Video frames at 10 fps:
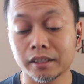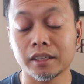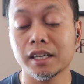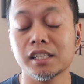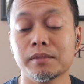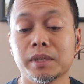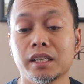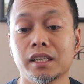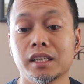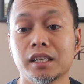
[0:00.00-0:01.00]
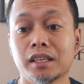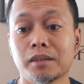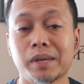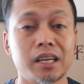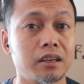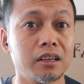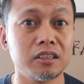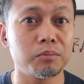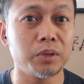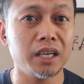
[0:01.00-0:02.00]
cost me about
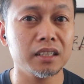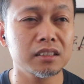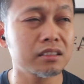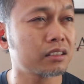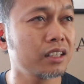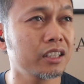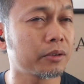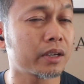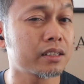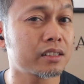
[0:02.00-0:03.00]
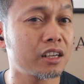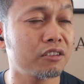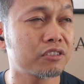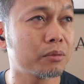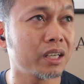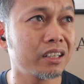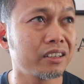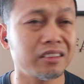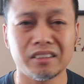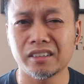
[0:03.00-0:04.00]
$100. I think they were on sale from
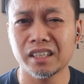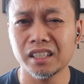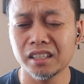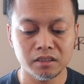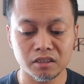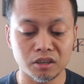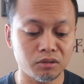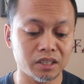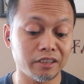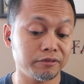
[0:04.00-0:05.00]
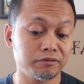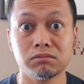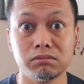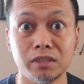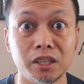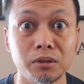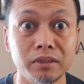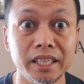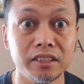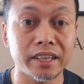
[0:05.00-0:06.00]
$130. So if you don't
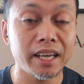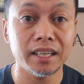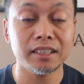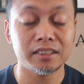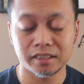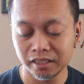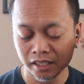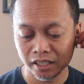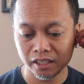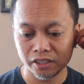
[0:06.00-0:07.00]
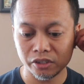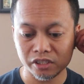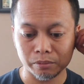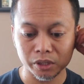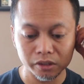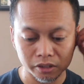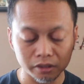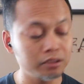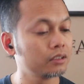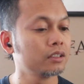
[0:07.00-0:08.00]
need to edit using
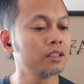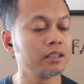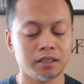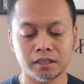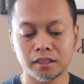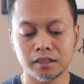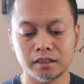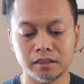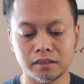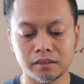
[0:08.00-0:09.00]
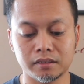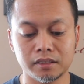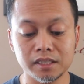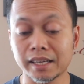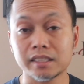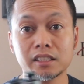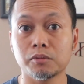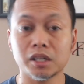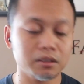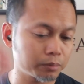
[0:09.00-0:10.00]
Bluetooth, these actually
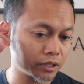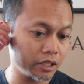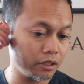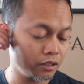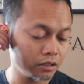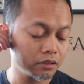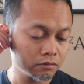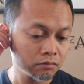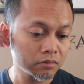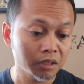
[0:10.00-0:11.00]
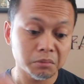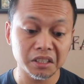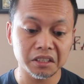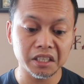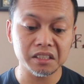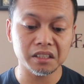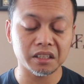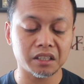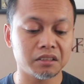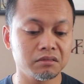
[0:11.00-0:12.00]
work pretty
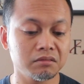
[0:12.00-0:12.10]
decently.